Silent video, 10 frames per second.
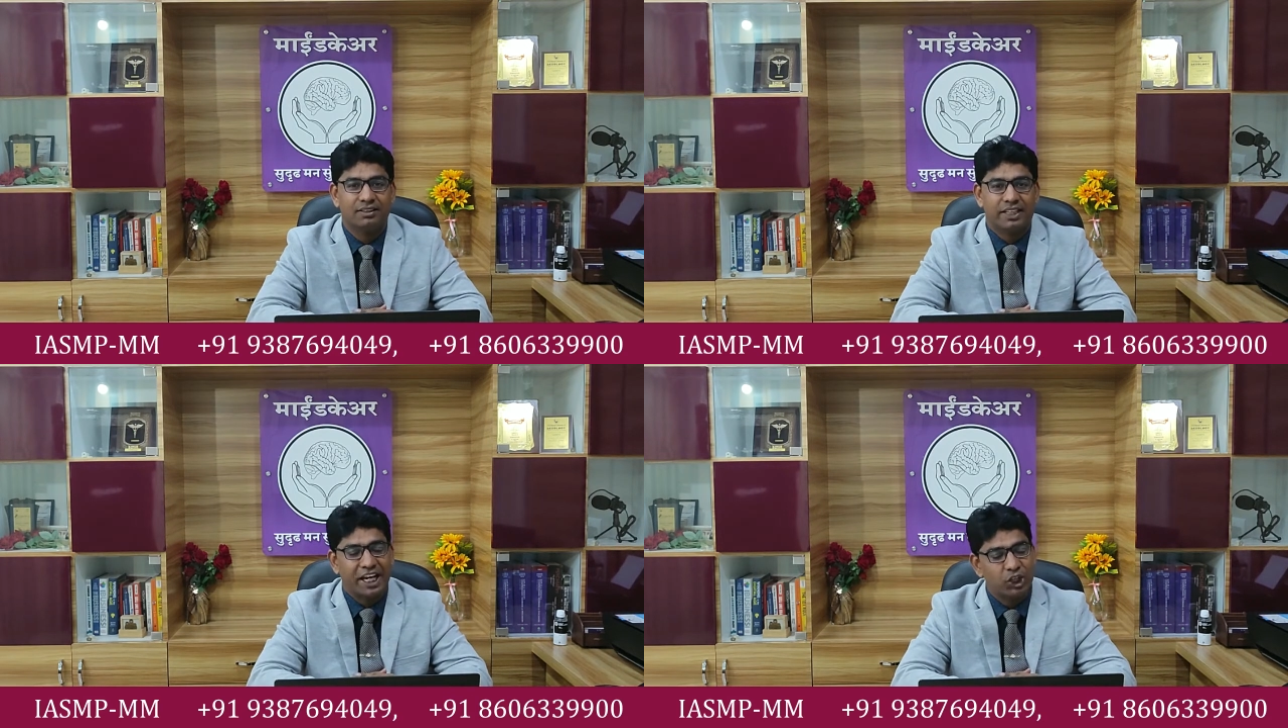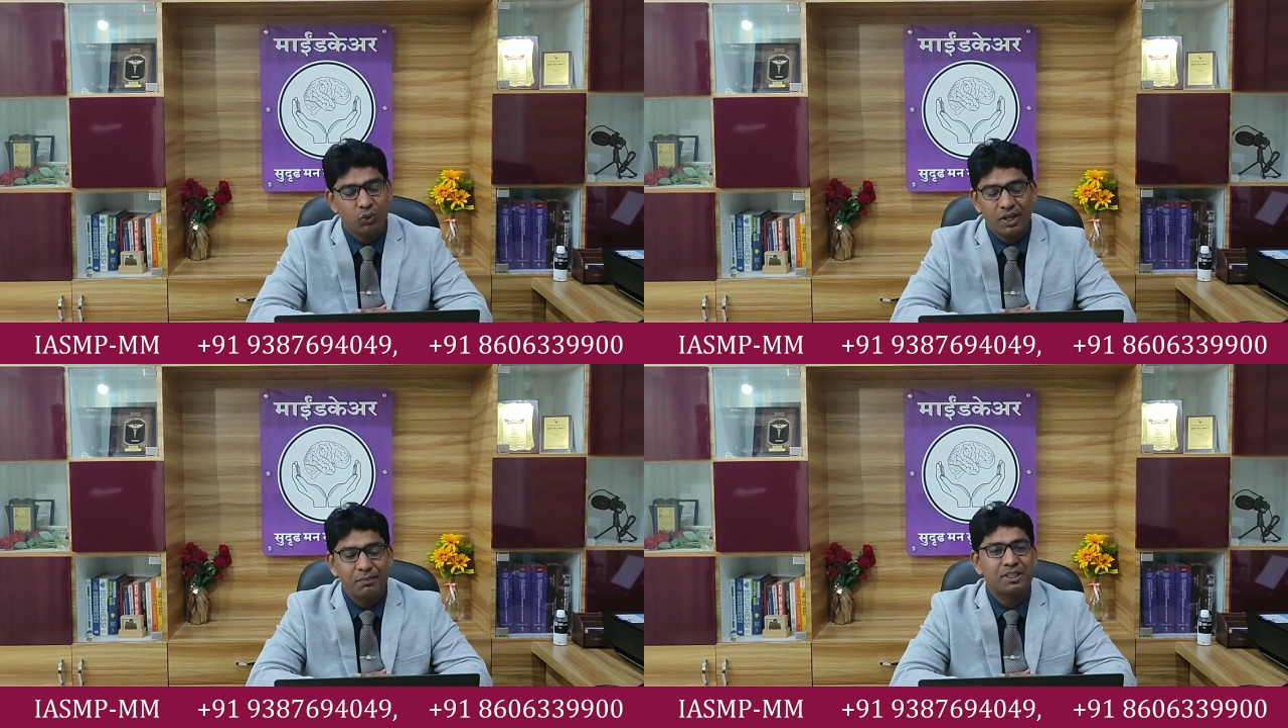Thank you
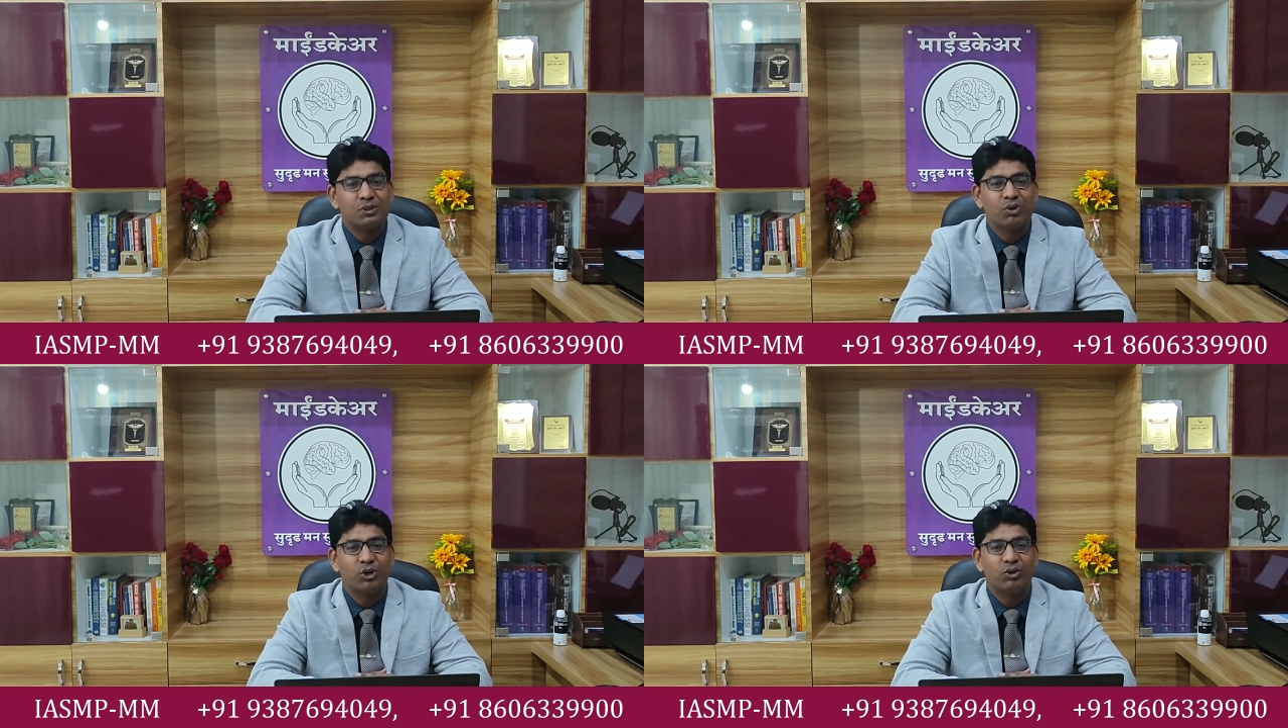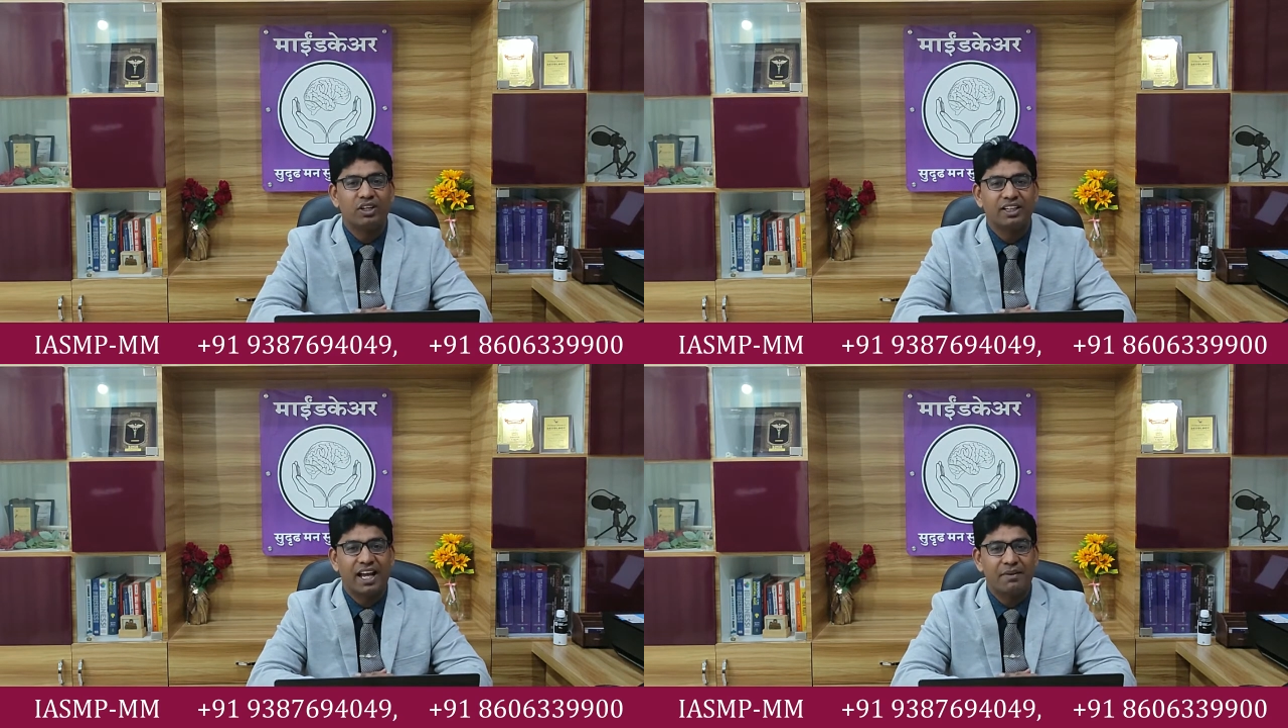very much for your
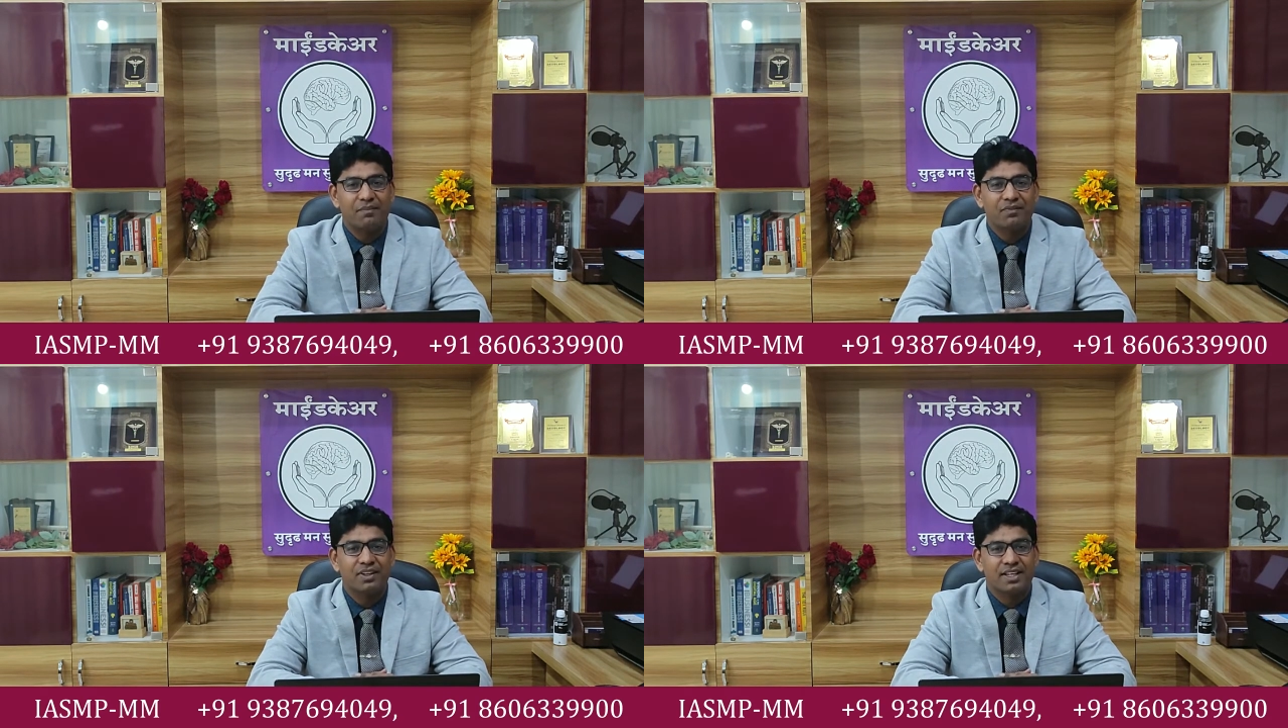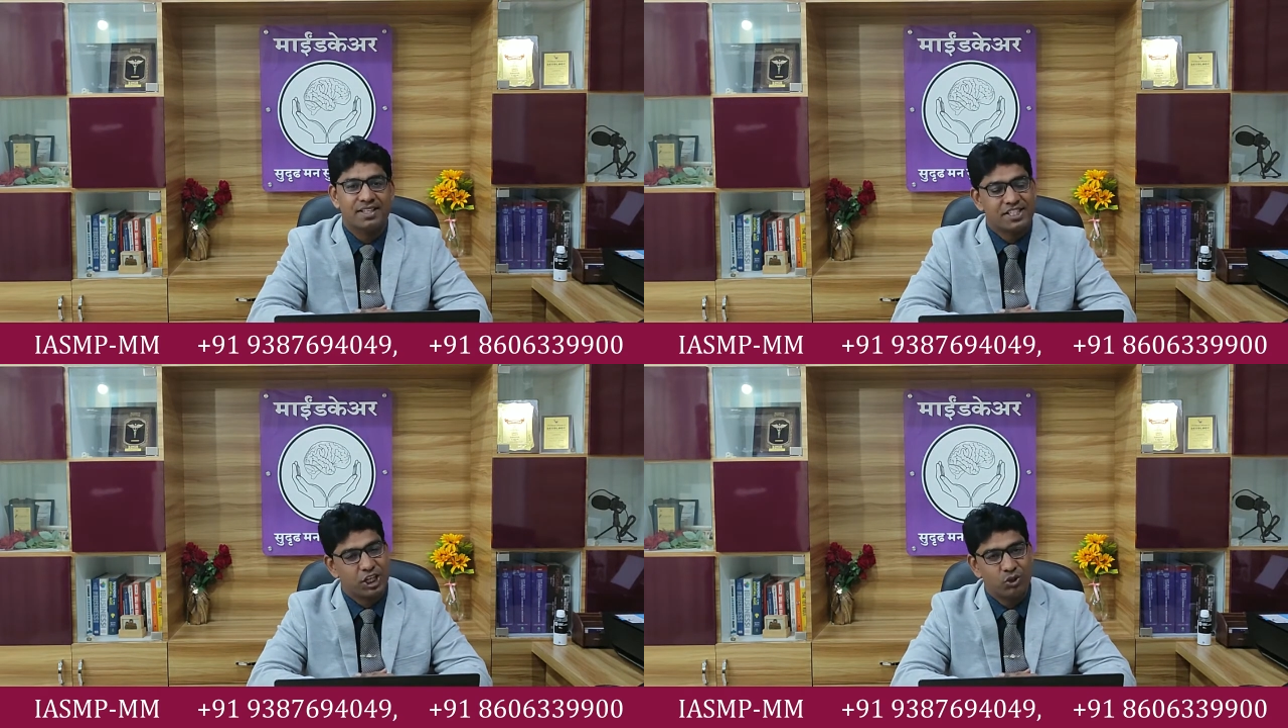time.
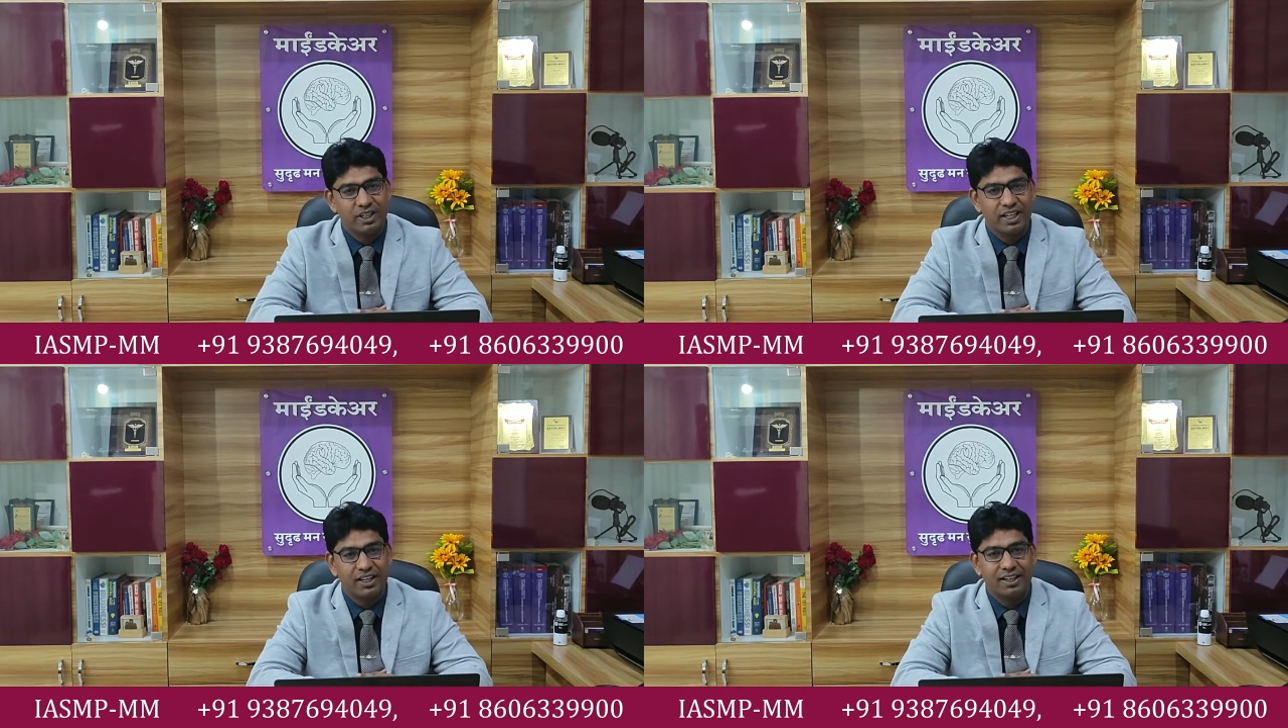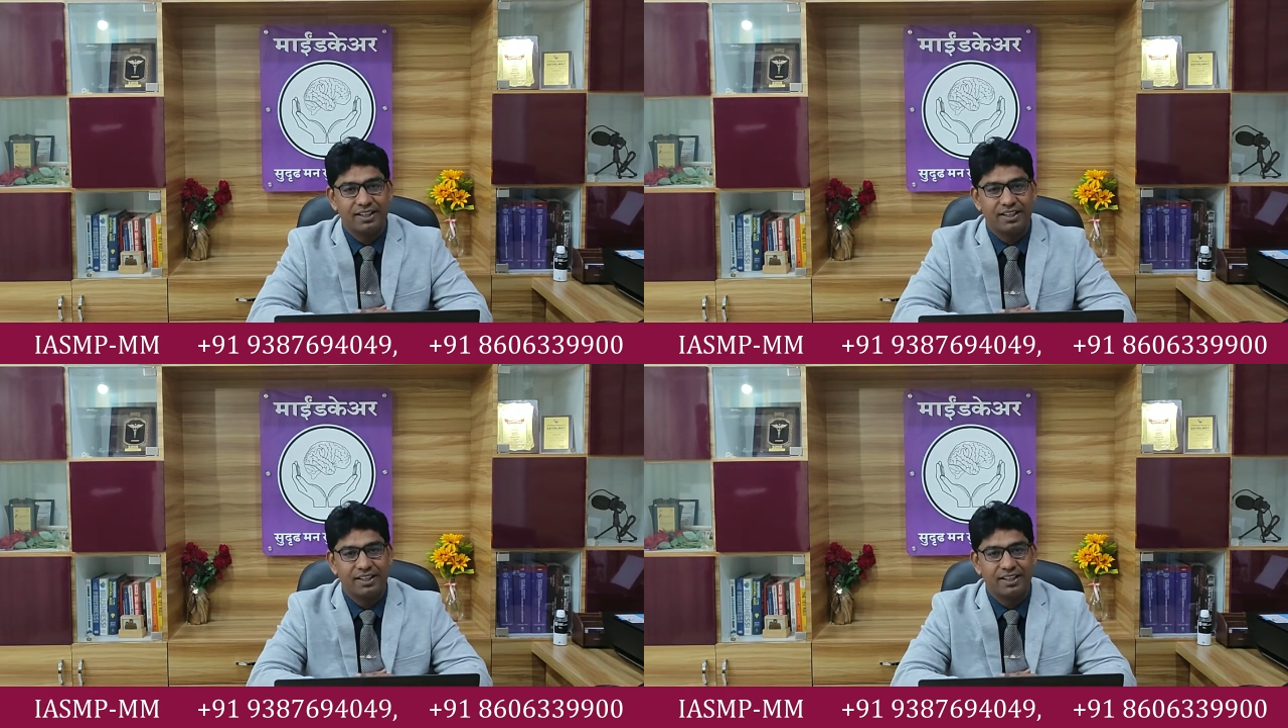See you there.